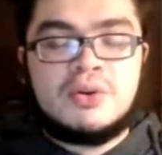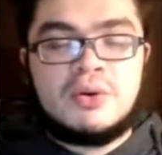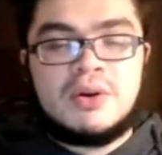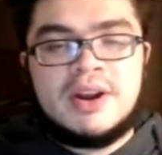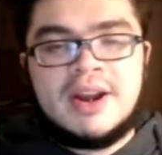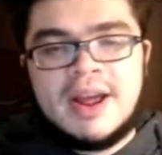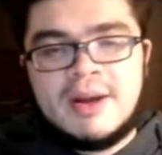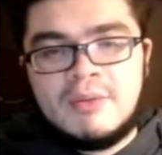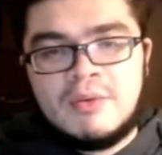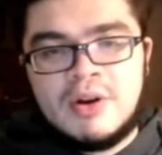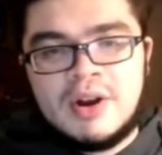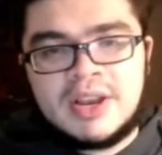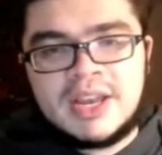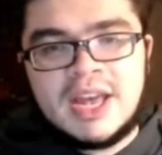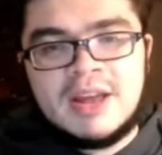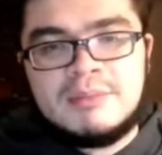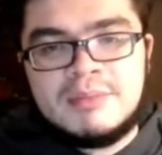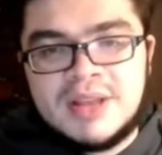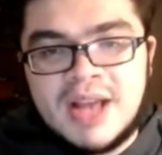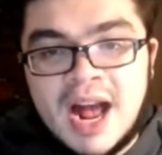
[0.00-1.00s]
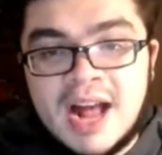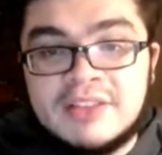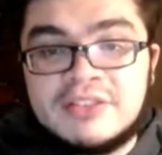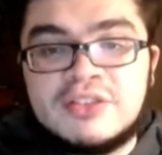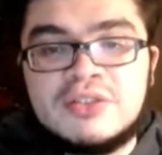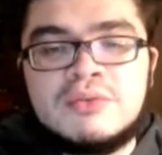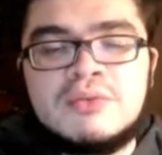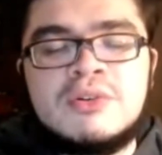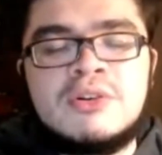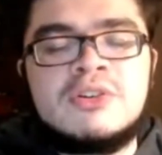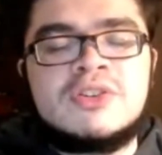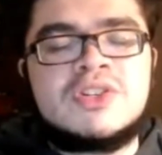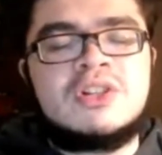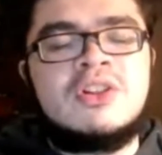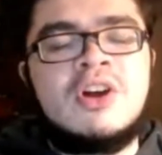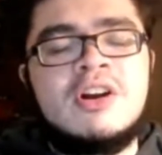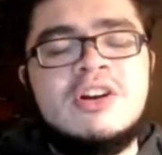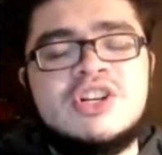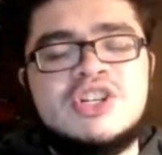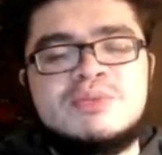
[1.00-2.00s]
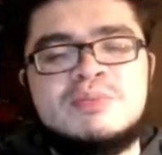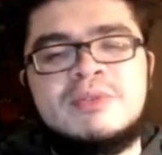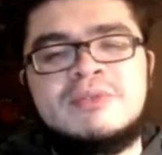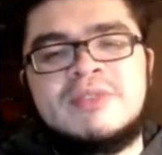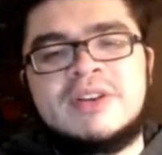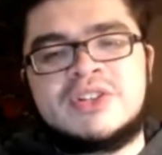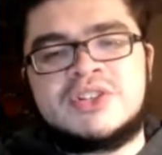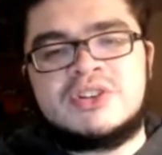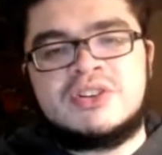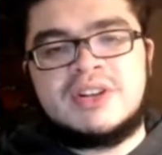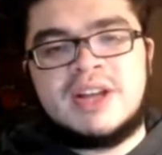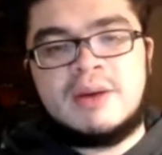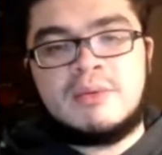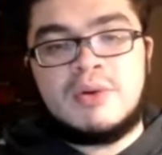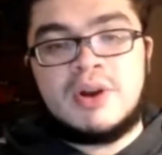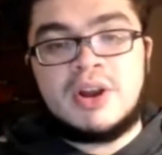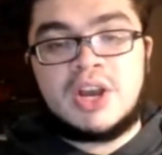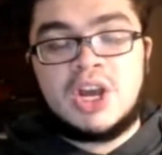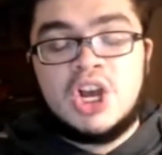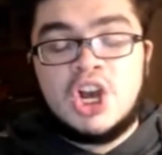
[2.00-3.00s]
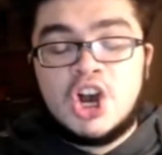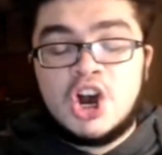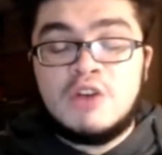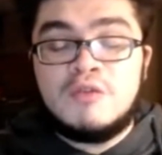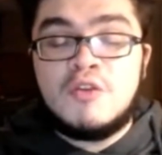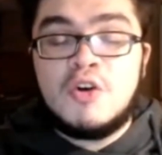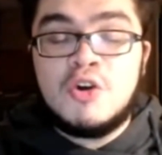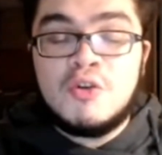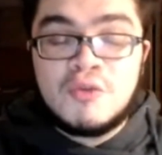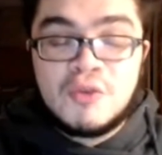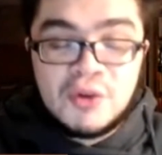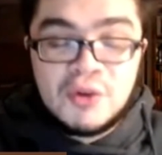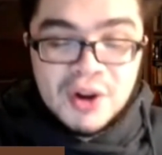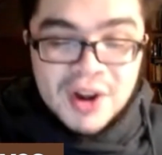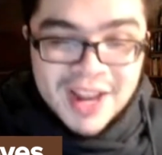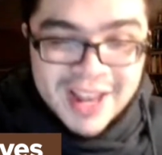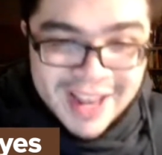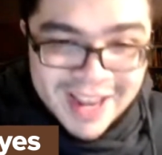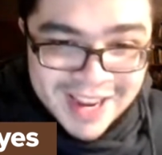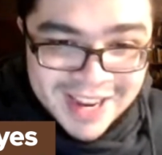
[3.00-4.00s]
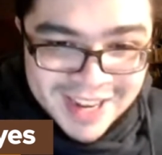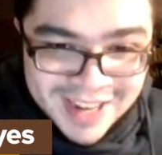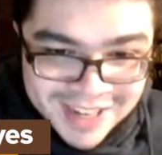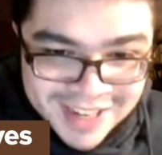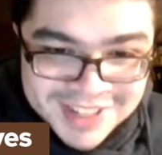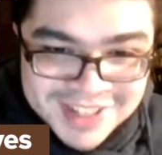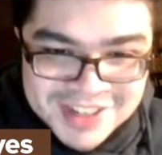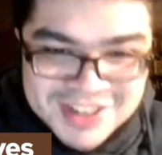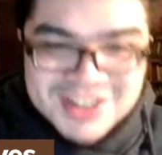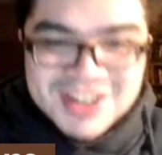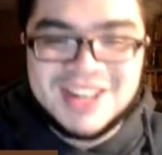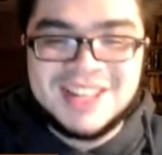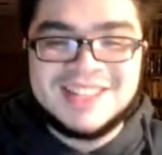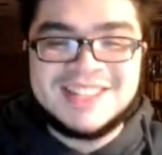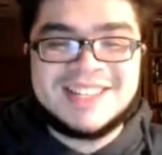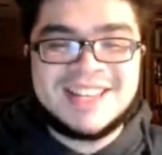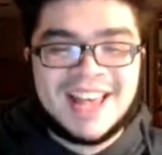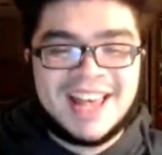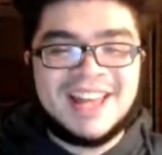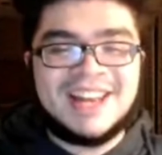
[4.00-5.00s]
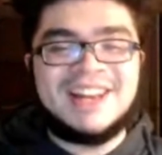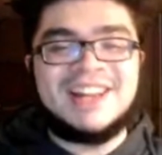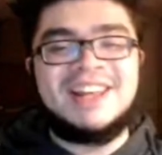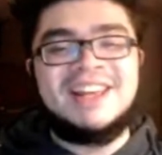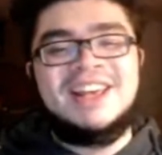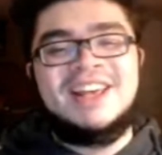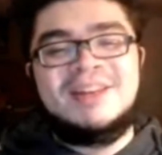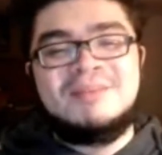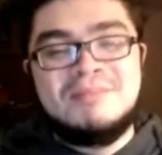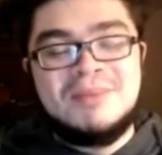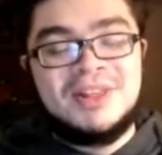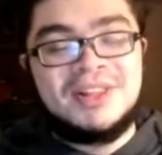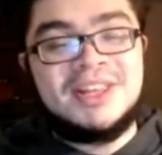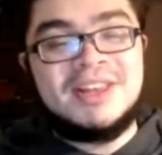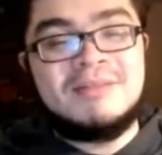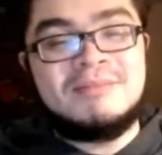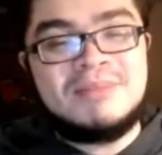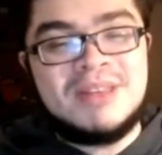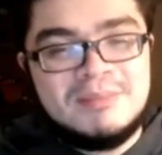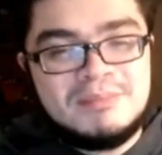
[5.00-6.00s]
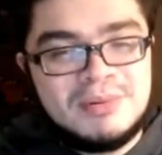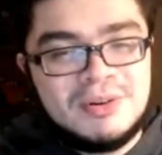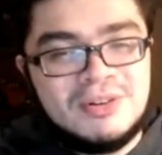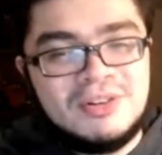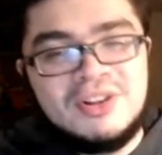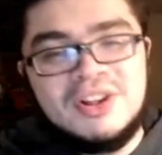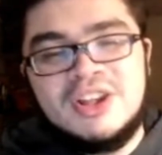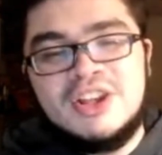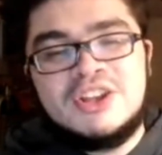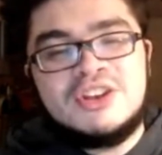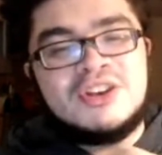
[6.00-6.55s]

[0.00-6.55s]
your network and beyond to the world's largest professional network of over 810 million people.